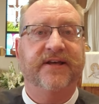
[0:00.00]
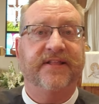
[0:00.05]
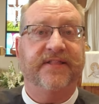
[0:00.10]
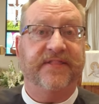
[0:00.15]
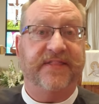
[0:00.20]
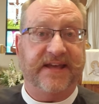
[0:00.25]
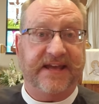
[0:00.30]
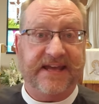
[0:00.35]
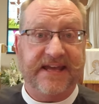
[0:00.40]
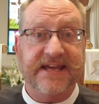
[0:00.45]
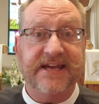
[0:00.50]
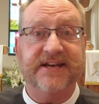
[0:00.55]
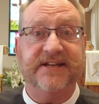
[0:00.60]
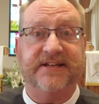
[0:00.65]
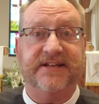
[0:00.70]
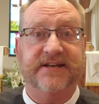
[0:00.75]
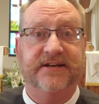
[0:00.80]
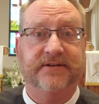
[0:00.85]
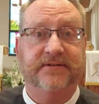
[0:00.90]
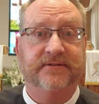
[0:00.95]
they
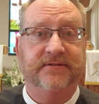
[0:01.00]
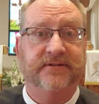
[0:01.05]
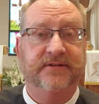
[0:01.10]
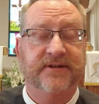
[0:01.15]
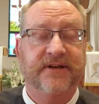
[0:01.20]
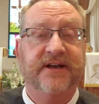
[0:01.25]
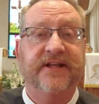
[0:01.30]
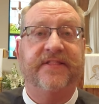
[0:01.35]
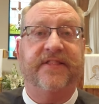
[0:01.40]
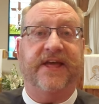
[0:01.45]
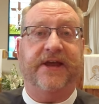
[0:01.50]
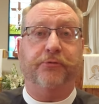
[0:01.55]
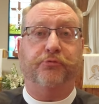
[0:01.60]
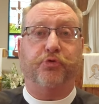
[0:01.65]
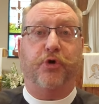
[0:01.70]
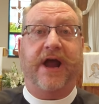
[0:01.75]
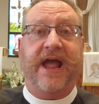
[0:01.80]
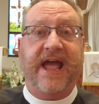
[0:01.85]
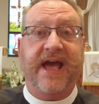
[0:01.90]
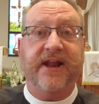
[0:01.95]
hid. They
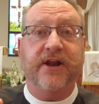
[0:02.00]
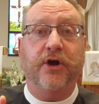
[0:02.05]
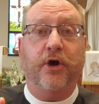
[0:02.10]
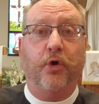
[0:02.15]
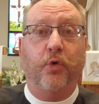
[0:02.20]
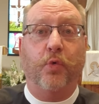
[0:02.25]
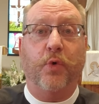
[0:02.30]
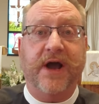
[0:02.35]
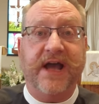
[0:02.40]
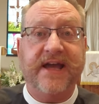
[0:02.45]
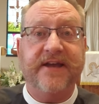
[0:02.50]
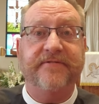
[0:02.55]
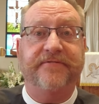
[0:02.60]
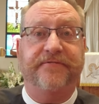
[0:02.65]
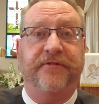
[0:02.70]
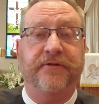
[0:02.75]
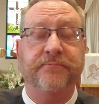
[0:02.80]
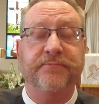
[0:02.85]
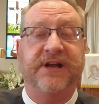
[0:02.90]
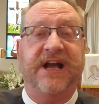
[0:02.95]
ran away
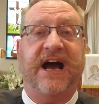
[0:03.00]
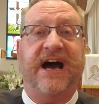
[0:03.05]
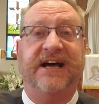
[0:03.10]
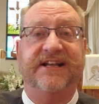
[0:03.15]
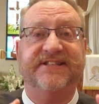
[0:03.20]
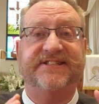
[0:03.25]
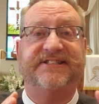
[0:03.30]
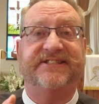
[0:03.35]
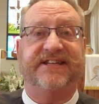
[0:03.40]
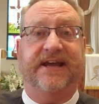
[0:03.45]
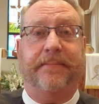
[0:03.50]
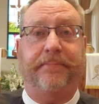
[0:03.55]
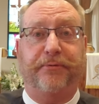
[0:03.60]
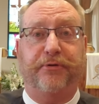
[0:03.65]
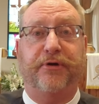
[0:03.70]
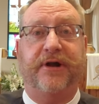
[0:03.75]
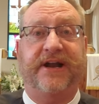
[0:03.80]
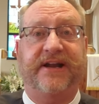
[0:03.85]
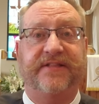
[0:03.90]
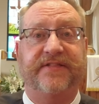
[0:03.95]
from God,
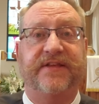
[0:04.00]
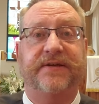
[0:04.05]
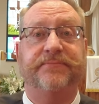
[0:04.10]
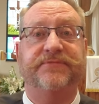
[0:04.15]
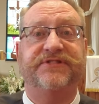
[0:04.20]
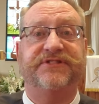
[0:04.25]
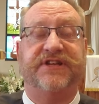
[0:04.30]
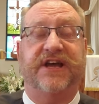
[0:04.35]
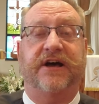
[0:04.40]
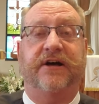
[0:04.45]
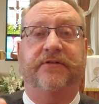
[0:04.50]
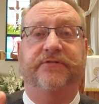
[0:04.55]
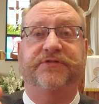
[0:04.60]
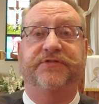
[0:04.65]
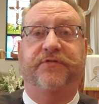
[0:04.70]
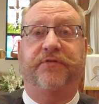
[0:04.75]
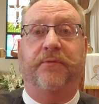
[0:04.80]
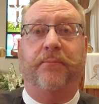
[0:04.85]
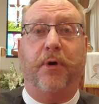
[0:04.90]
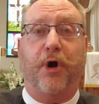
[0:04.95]
separated themselves
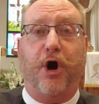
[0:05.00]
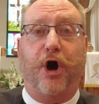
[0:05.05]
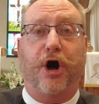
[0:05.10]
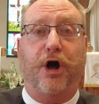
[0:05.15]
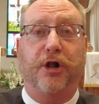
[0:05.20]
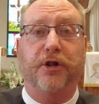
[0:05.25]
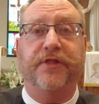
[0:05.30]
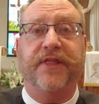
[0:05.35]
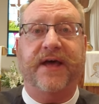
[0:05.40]
from all